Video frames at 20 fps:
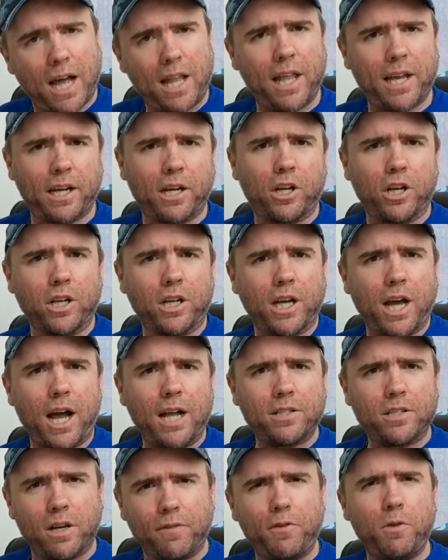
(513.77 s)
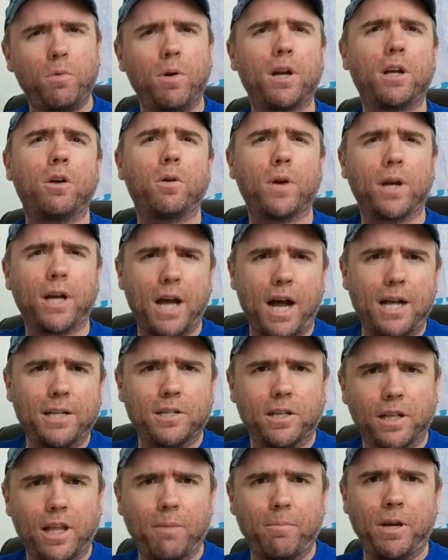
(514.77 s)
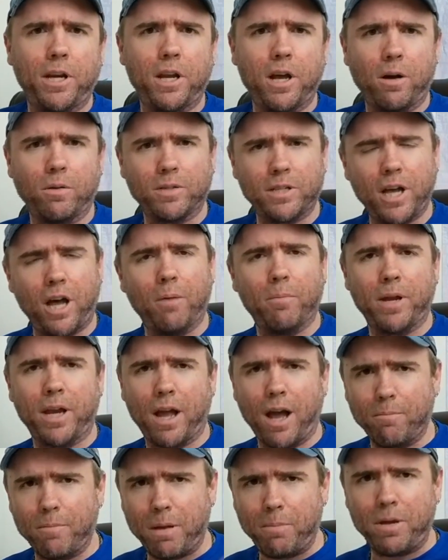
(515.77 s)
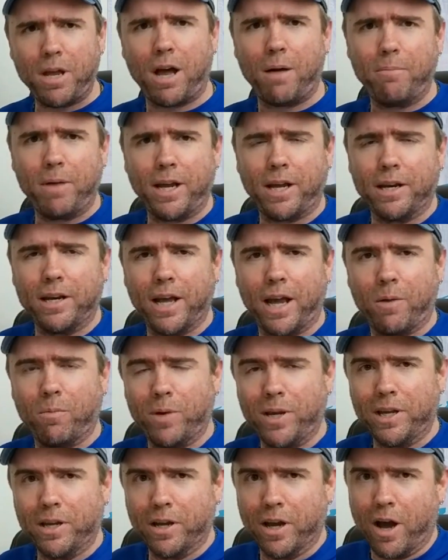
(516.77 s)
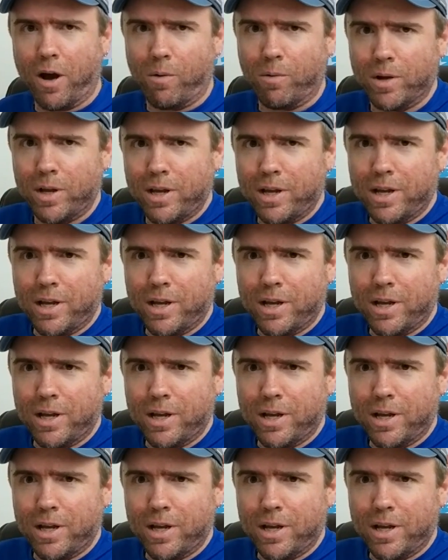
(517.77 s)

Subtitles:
I like a good concert. If you want to go to a concert, let me know. Tell me. Maybe I'll make a night and we can go.